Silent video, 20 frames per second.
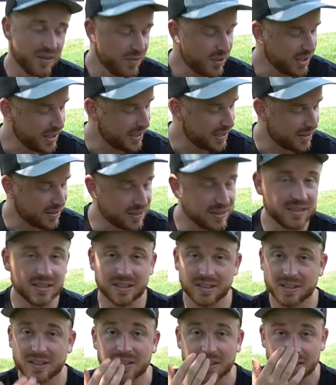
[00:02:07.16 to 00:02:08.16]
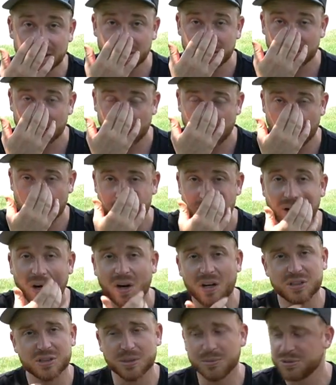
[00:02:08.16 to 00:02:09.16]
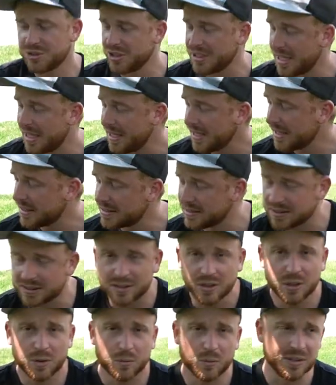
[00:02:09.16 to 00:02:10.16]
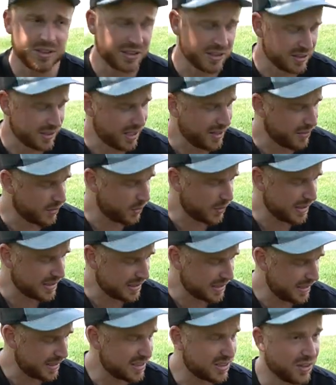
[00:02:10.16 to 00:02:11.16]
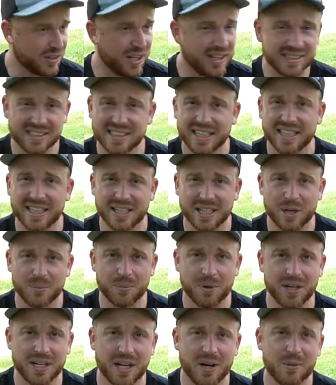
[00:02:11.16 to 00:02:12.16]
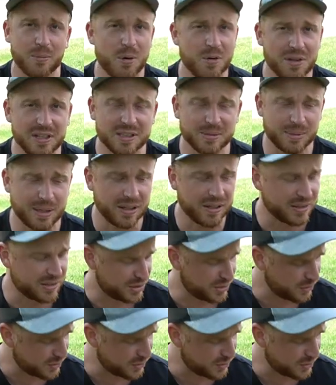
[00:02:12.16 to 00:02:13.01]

of the ears. Um, there are some genetics, which is not the reason his are not standing up right now. Both his parents